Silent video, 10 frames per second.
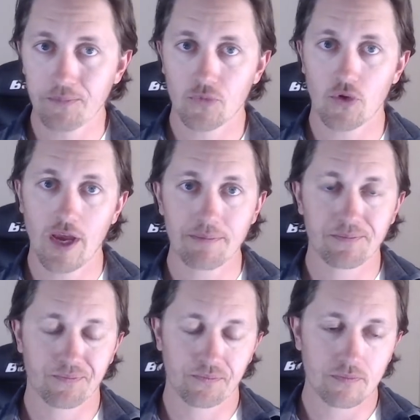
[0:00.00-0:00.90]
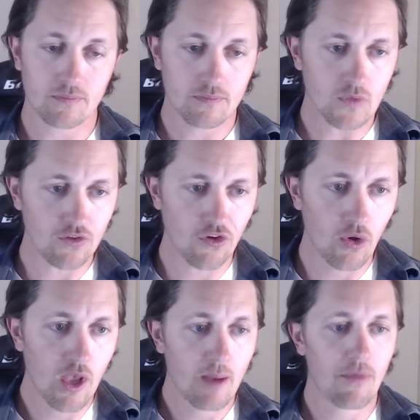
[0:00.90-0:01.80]
Okay. So
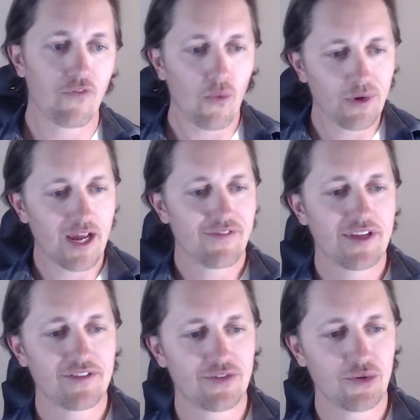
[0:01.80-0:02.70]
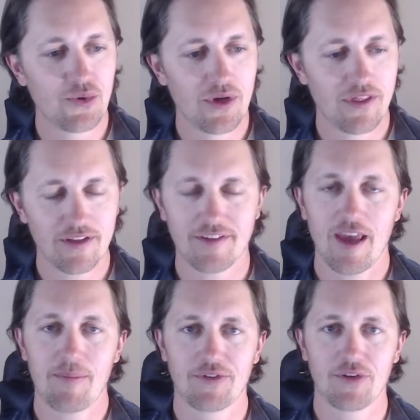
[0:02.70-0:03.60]
before we dive into this
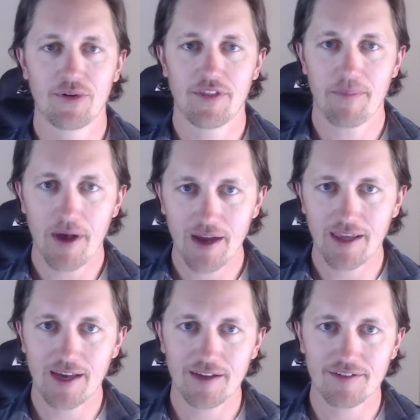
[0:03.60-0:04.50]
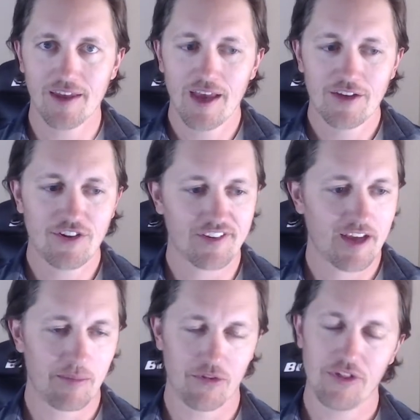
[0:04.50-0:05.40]
episode of the podcast, just a
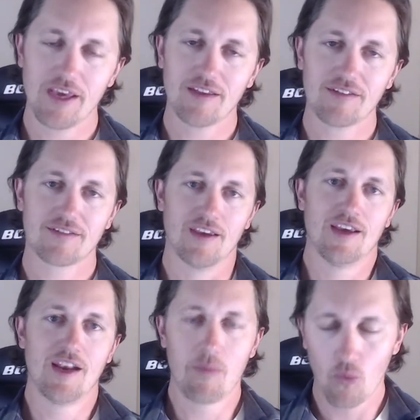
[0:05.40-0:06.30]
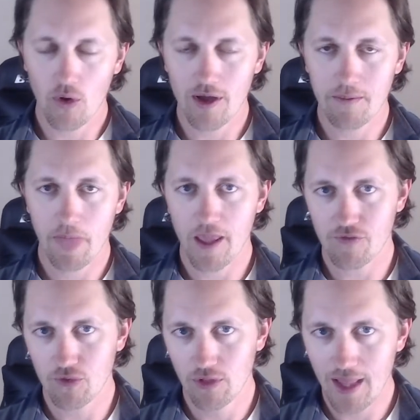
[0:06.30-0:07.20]
couple things. Number one, if
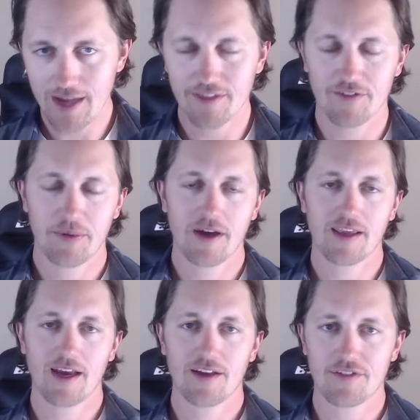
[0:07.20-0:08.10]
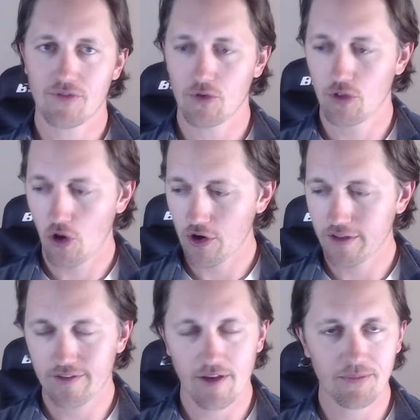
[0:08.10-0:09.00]
you like this podcast, if you're learning
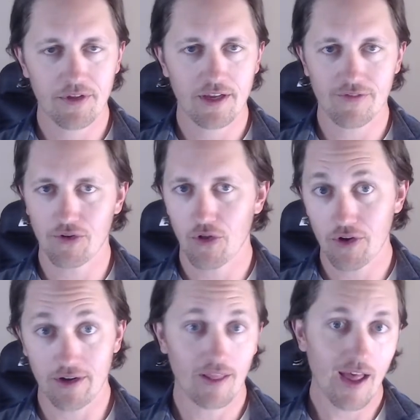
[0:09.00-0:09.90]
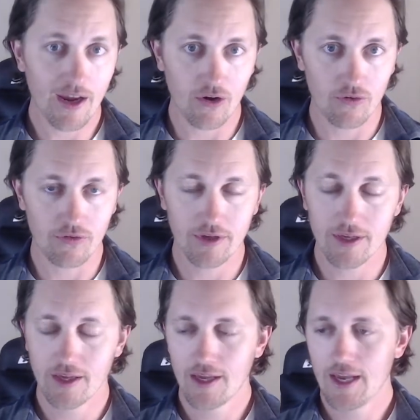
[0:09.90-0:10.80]
something, if you're learning a lot, hopefully,
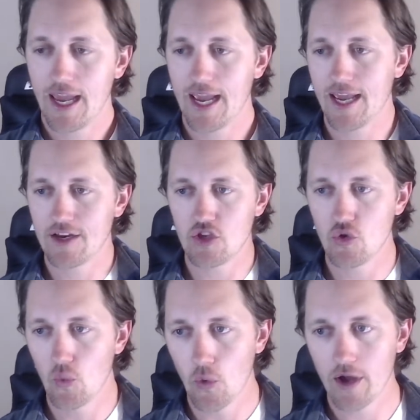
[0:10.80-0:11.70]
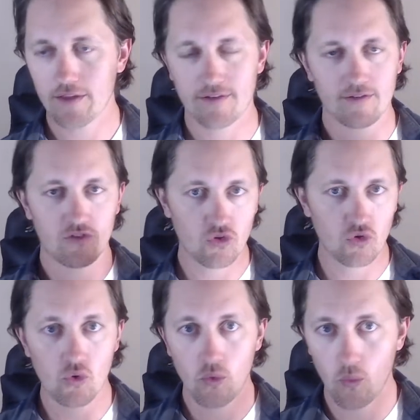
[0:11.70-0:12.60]
and you want
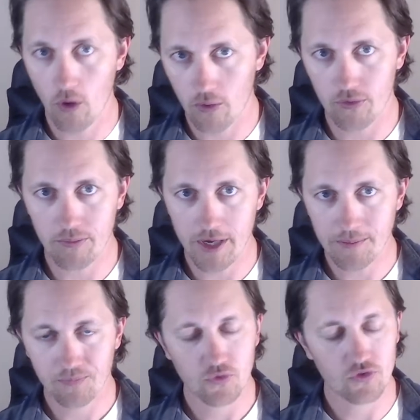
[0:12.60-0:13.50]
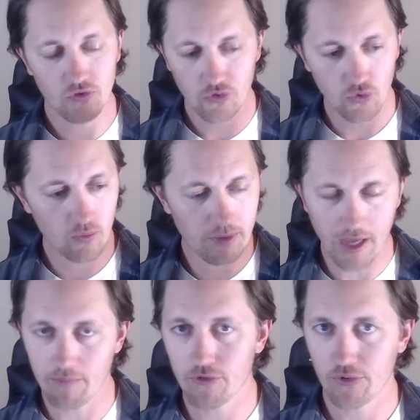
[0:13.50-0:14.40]
to work with me to
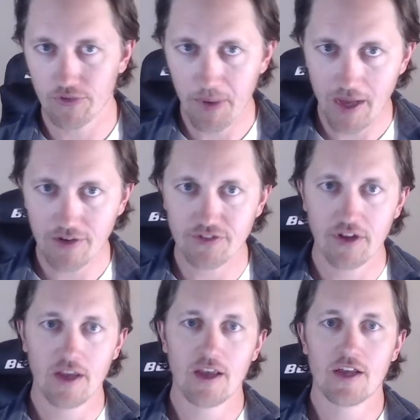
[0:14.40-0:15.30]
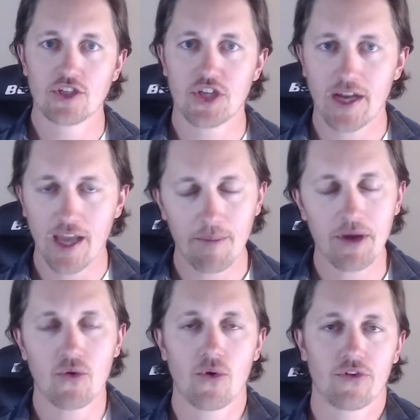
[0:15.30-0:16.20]
become fluent in Spanish, check out my
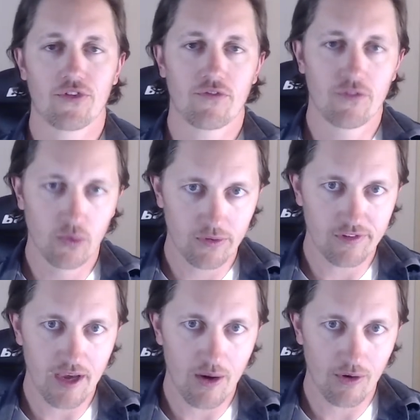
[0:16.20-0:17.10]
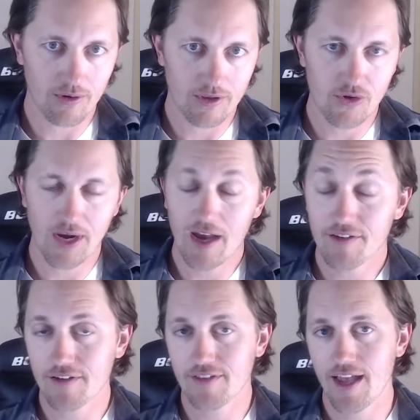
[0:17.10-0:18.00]
course, Fluency Hour. You can
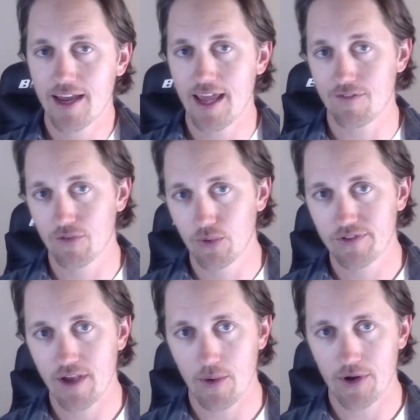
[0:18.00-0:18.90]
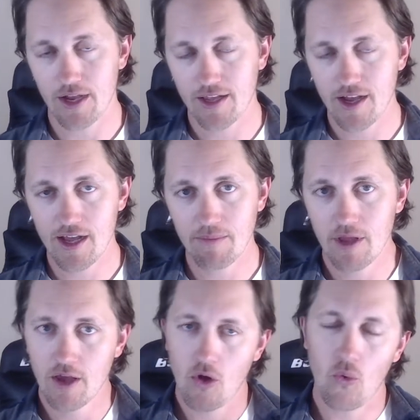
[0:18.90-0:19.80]
access that at fluencyhour.com,
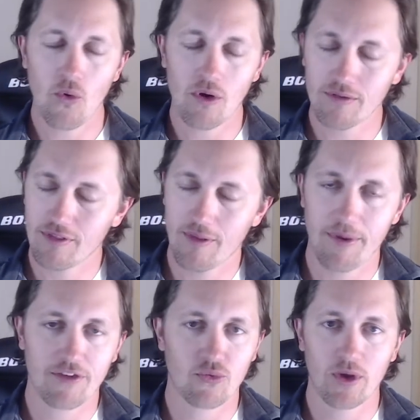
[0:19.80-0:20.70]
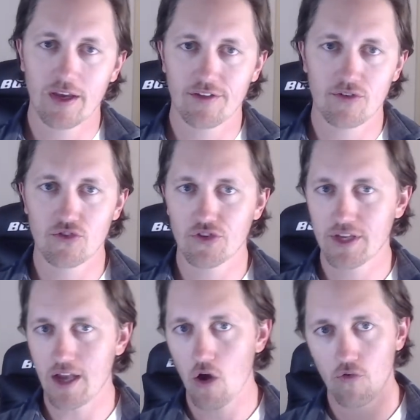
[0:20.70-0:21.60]
or the best way is
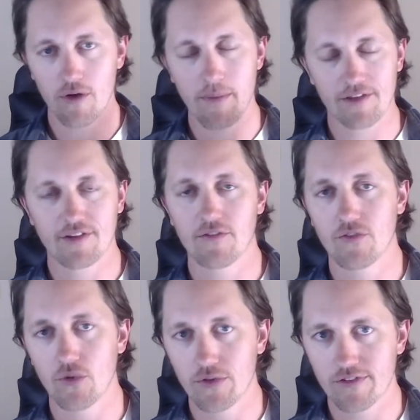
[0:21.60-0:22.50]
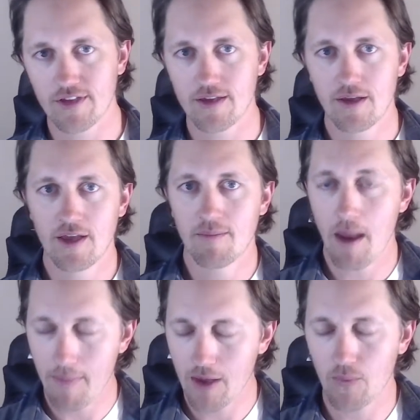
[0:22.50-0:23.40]
usually over at Mexican Fluency, my
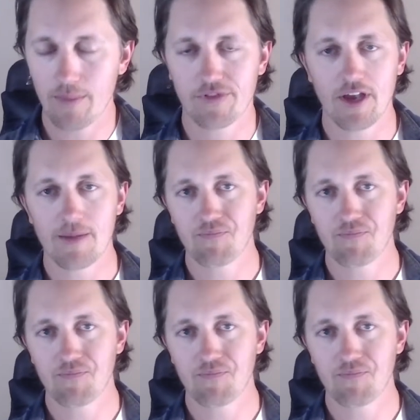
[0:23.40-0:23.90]
main website.